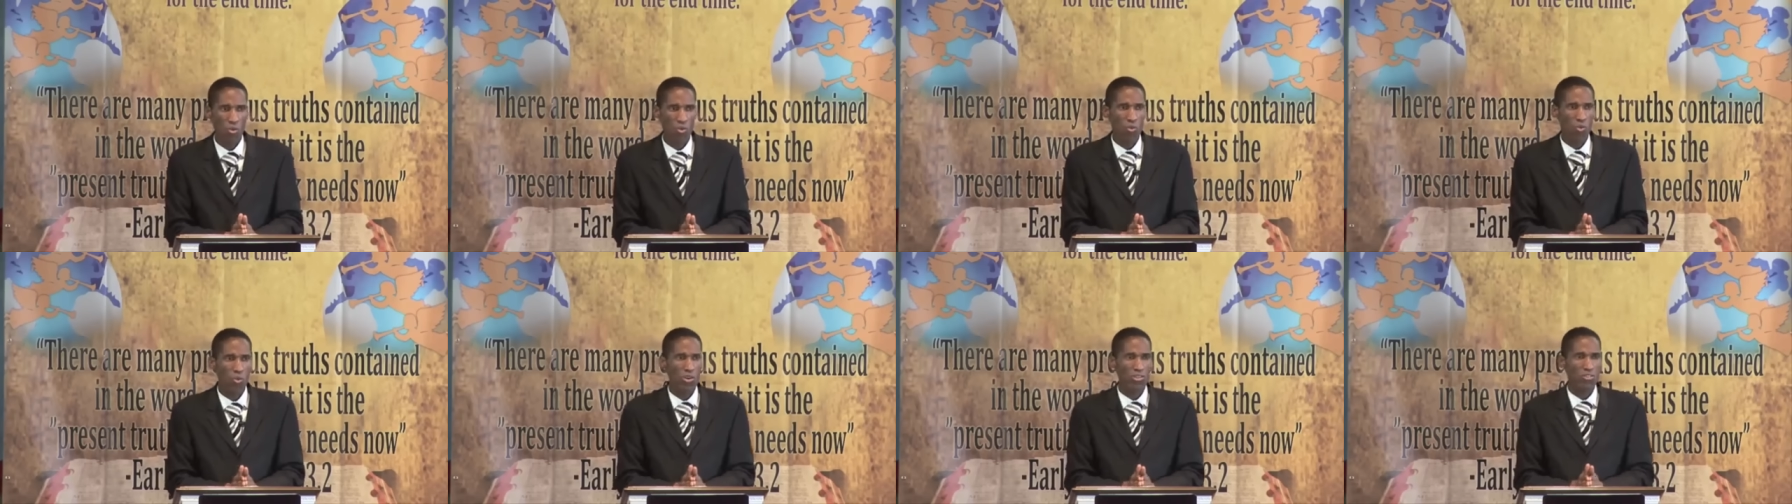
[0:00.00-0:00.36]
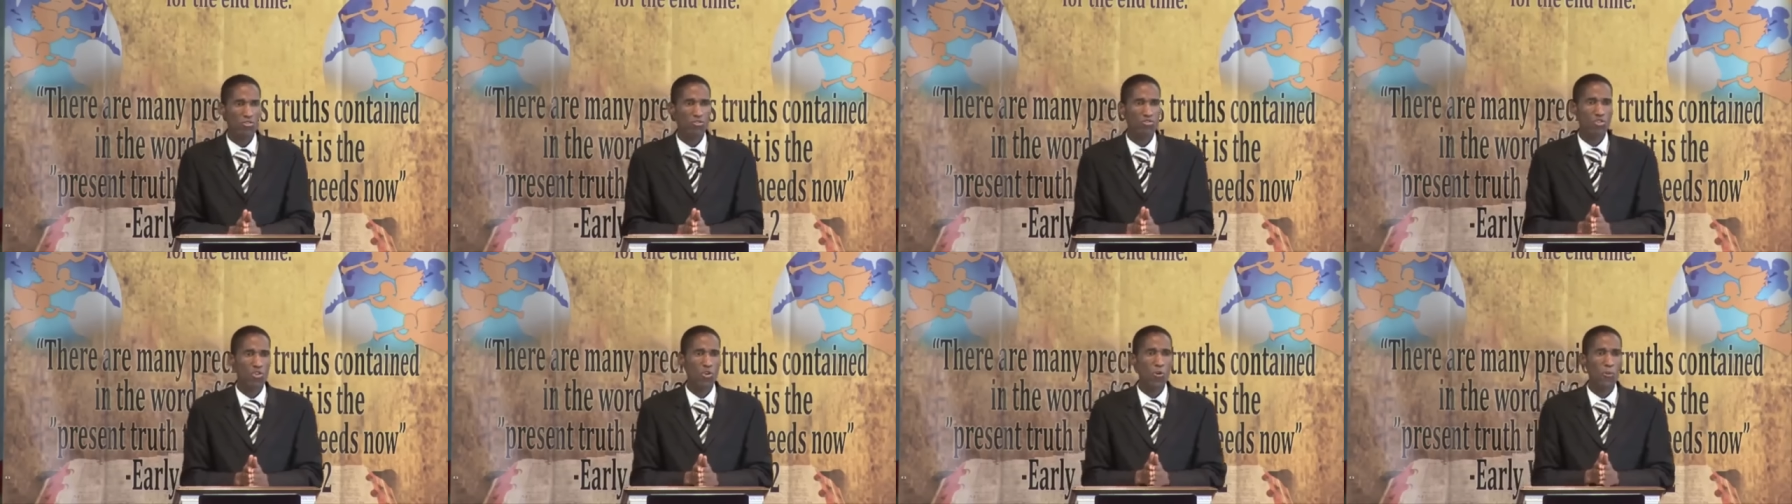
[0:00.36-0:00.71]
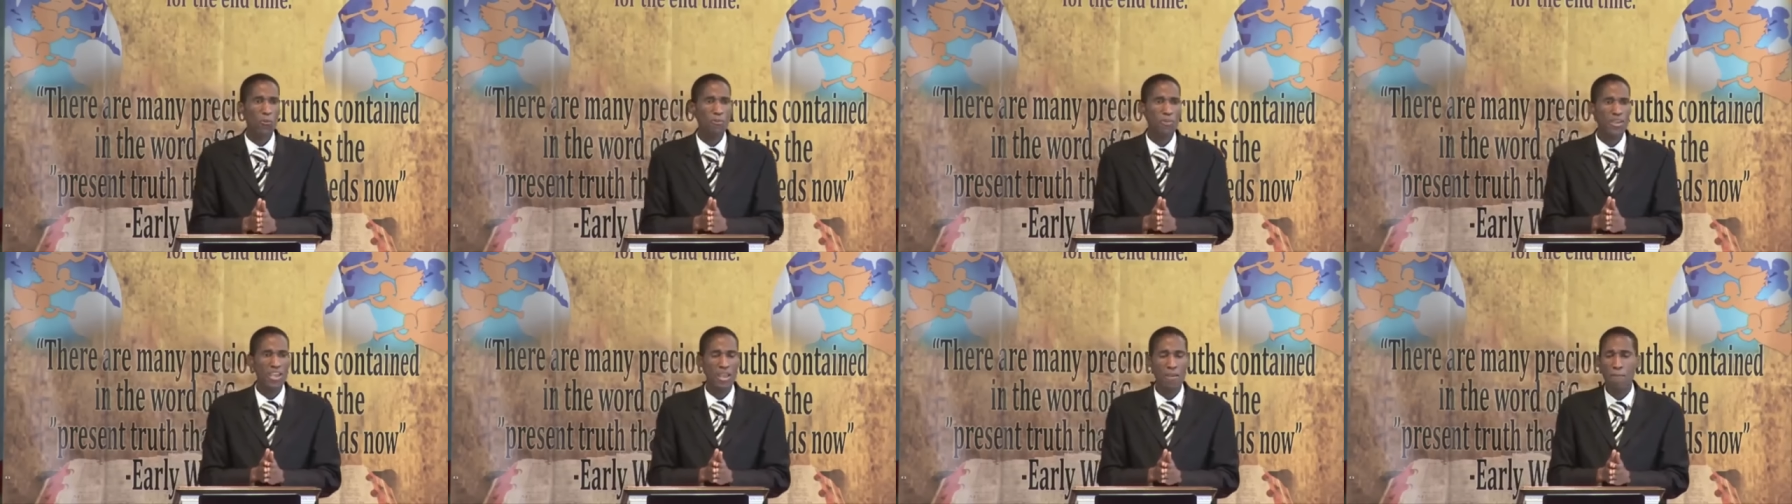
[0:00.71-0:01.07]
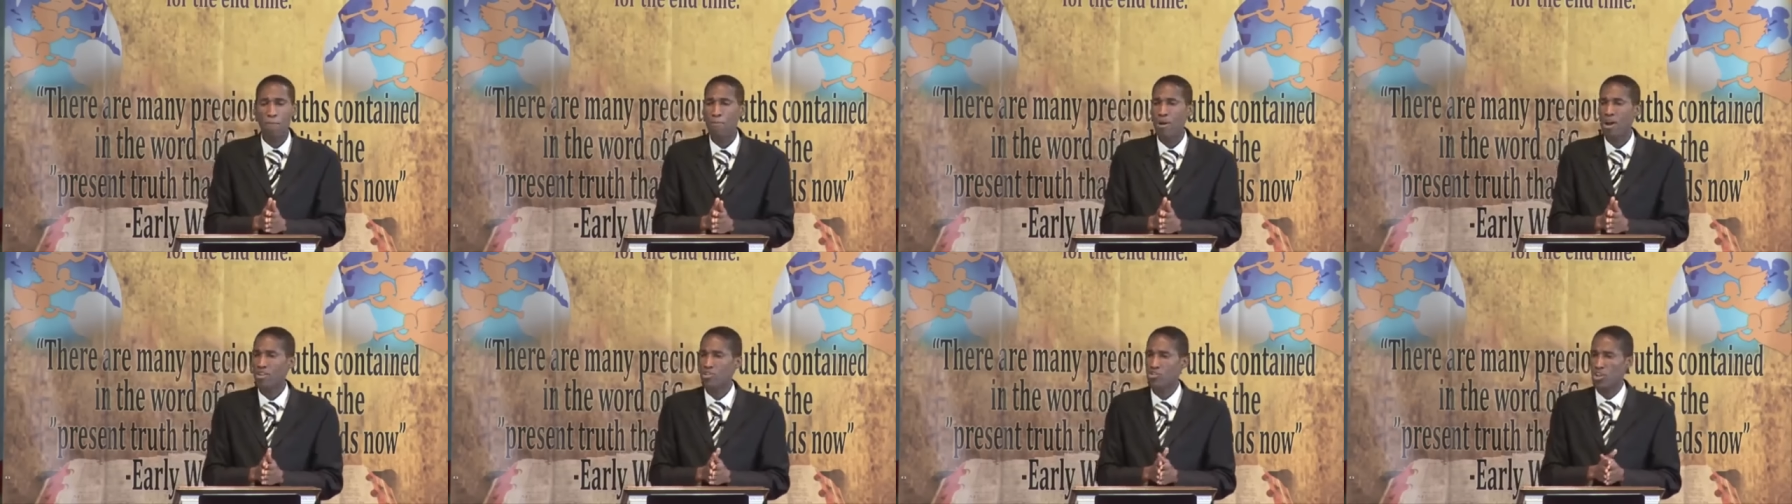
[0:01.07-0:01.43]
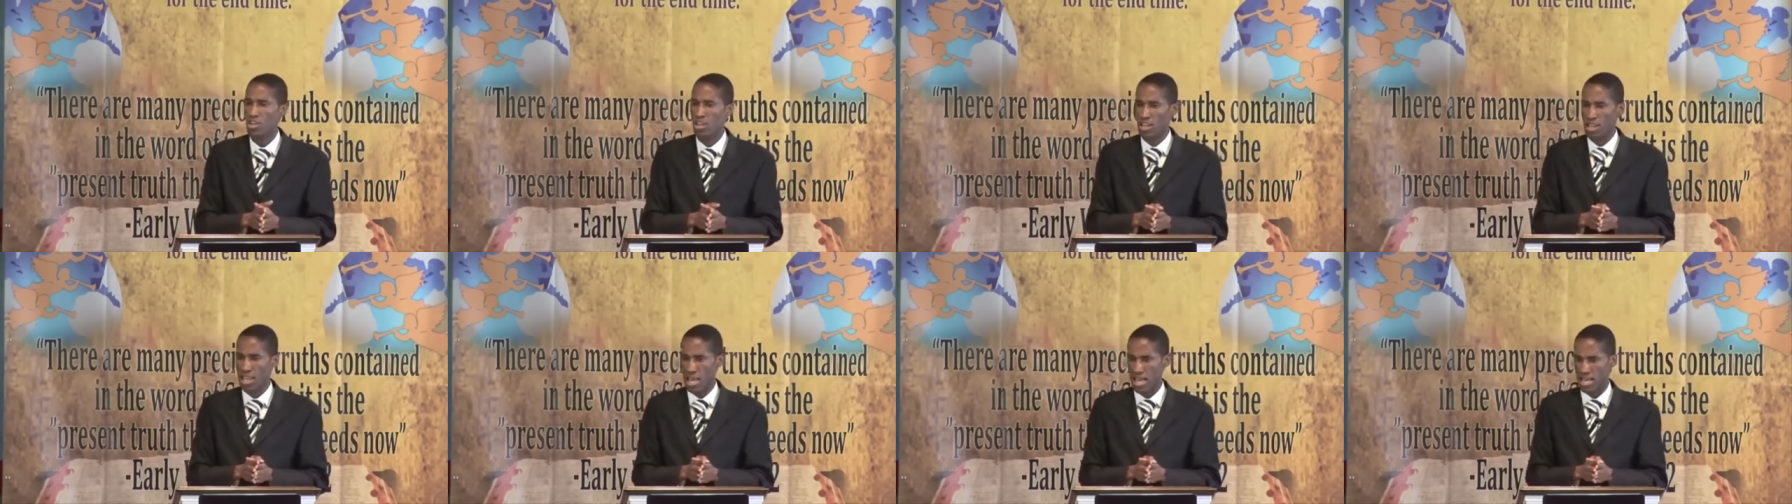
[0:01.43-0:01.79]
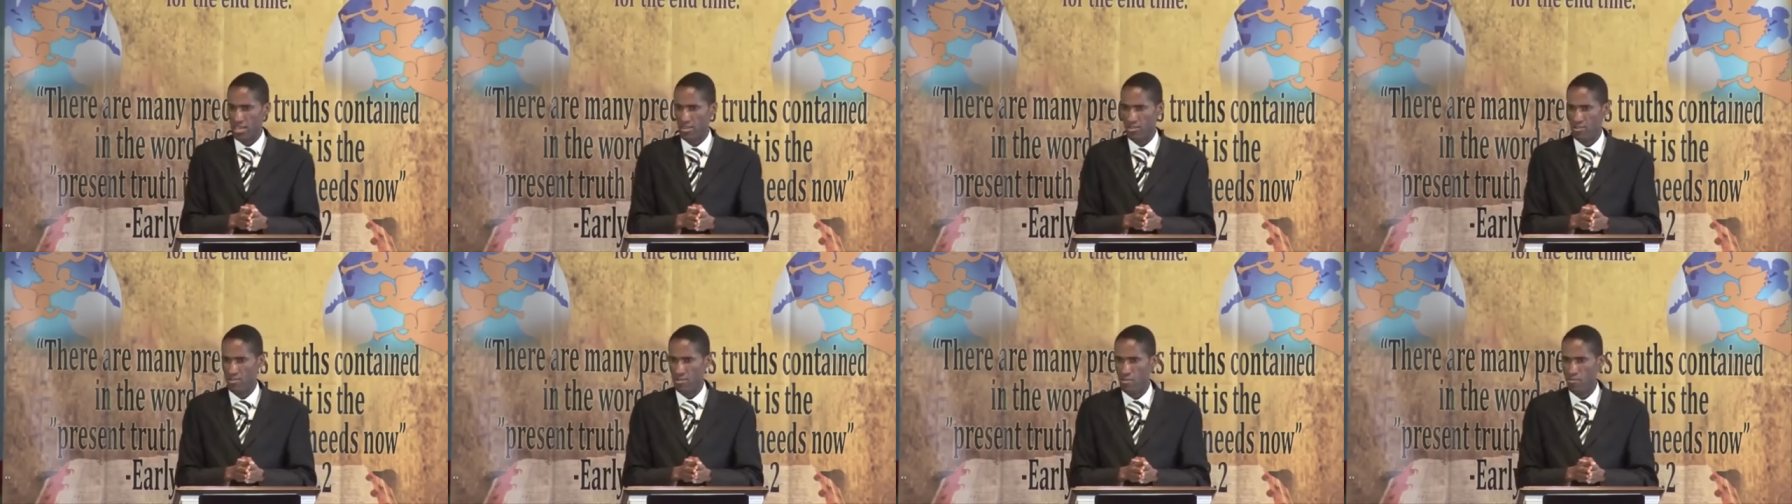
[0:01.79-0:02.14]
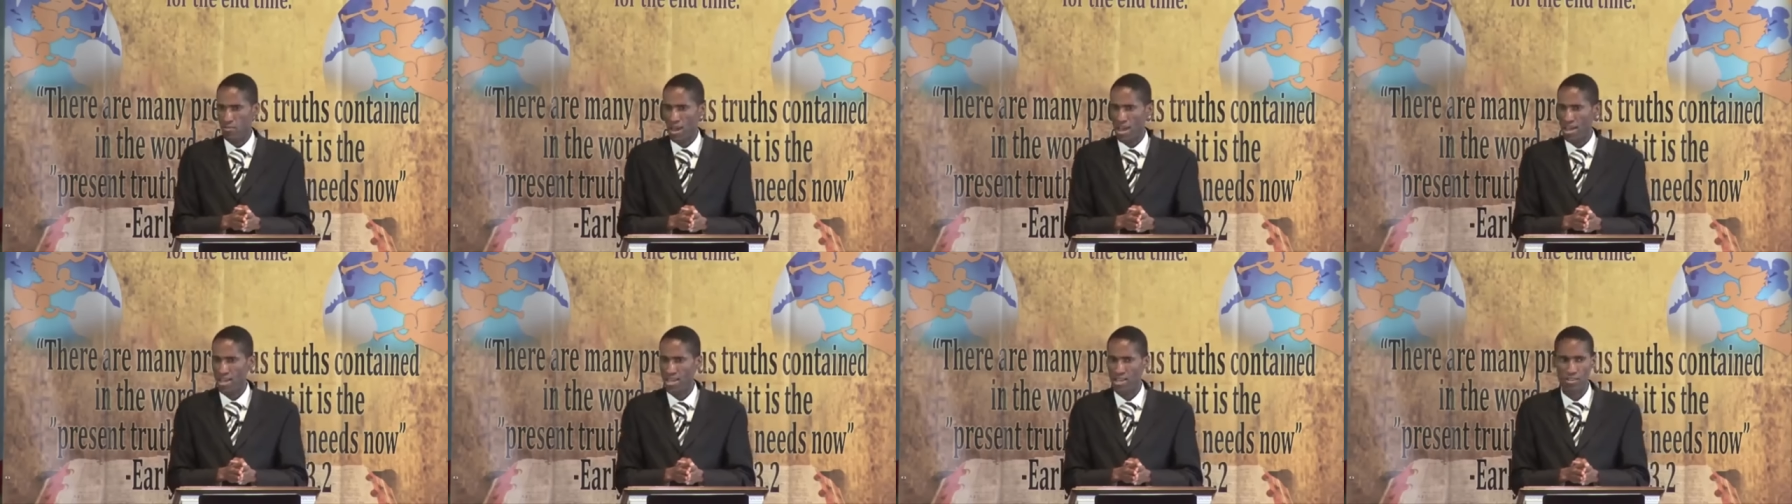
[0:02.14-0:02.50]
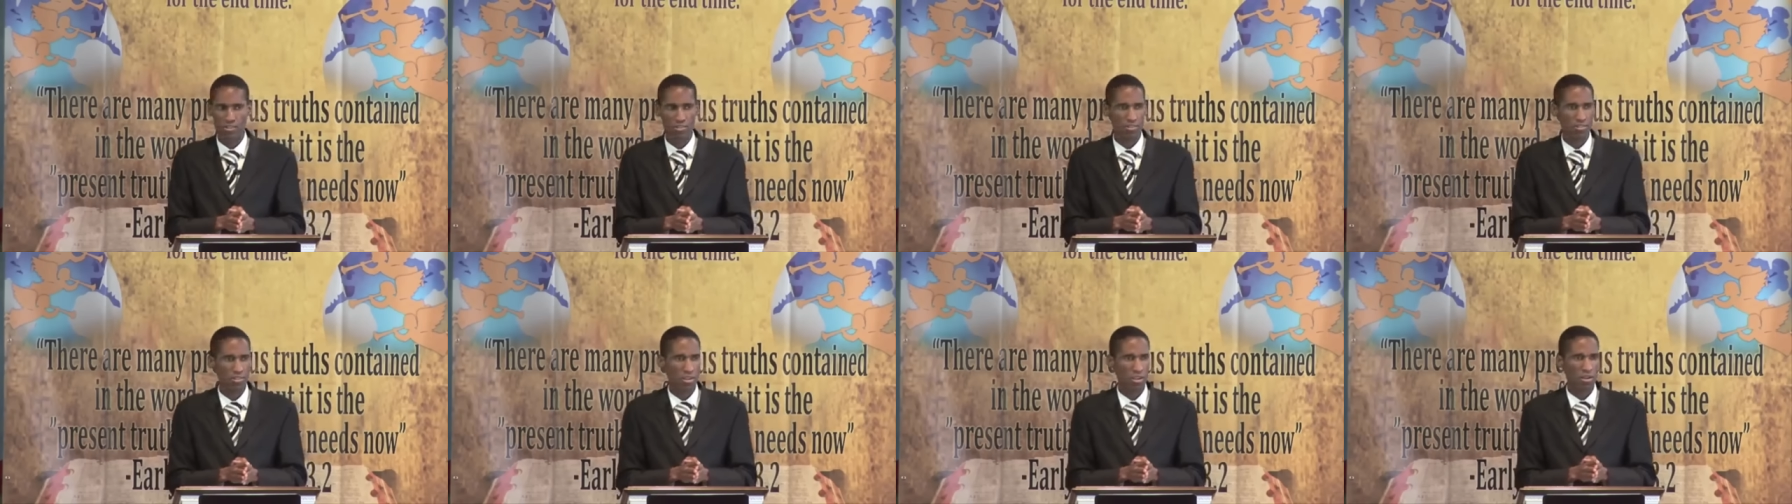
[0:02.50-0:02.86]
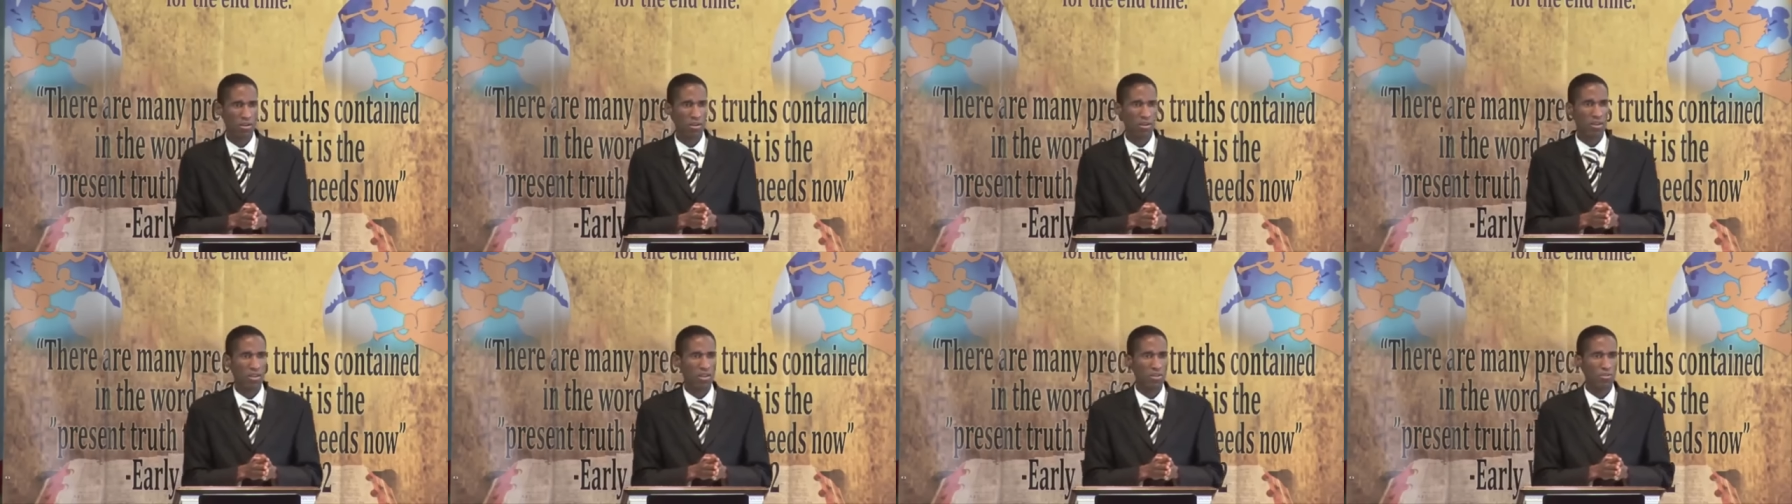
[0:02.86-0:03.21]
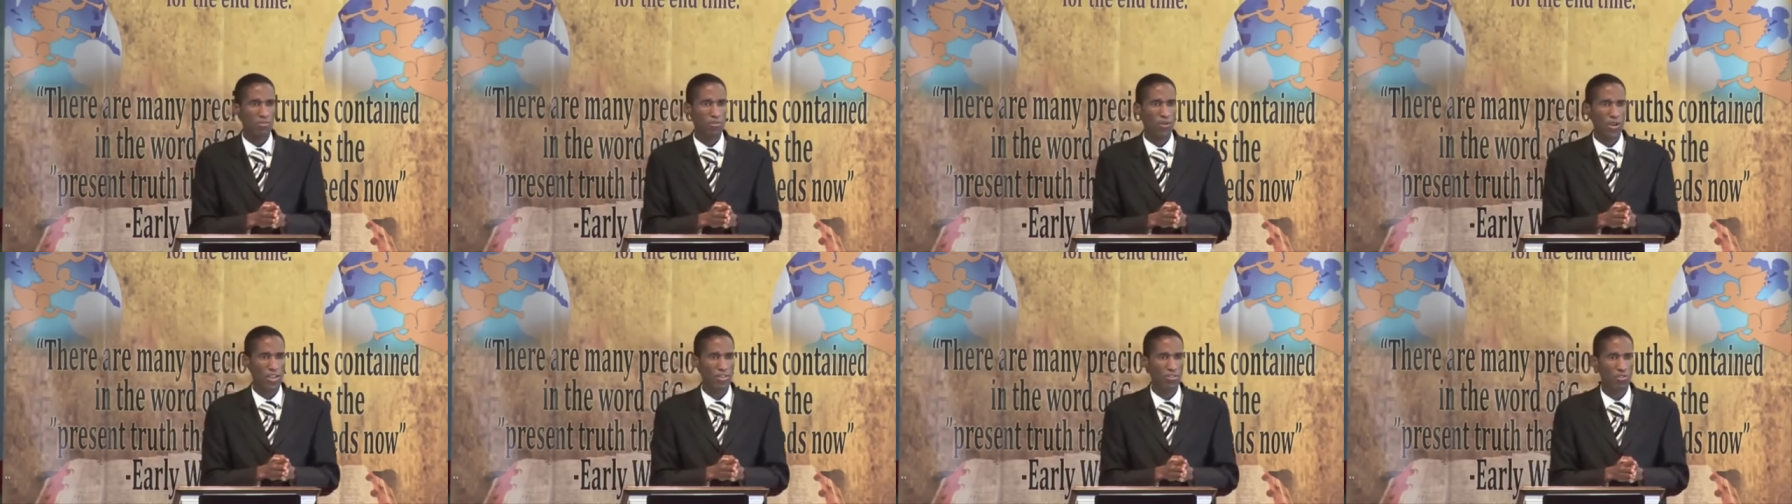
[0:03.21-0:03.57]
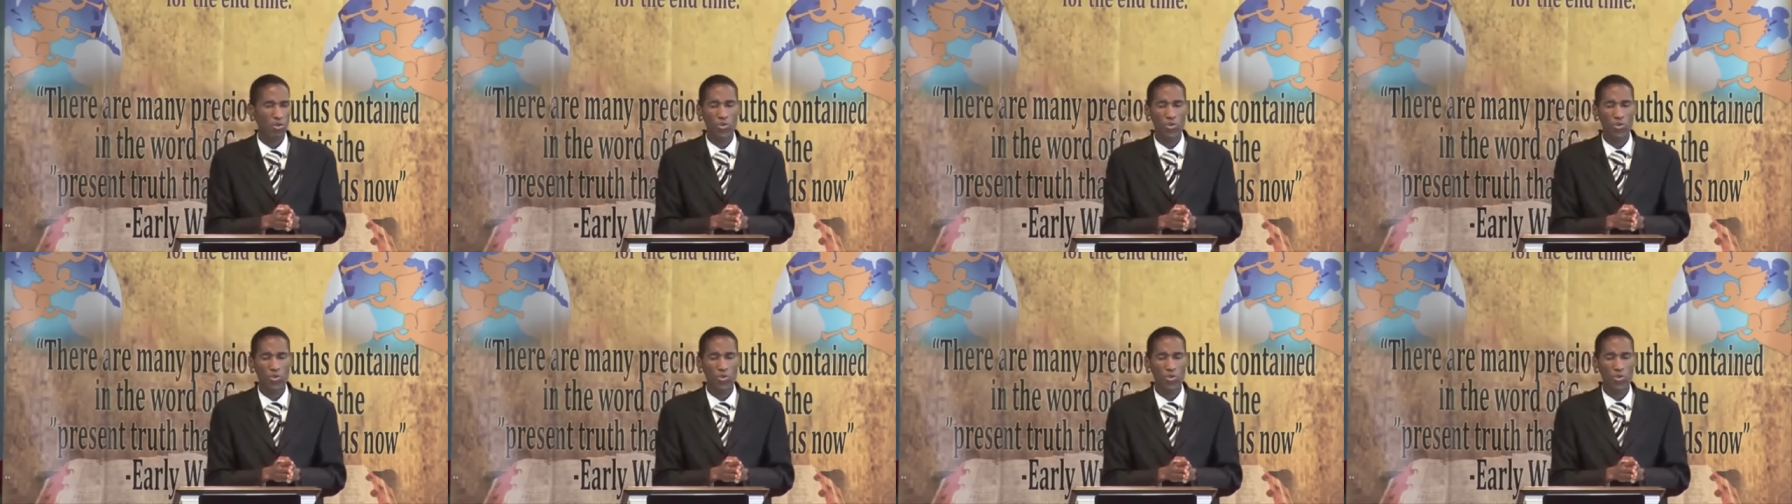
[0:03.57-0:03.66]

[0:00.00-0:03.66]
was Job being marginalized by his uh, friends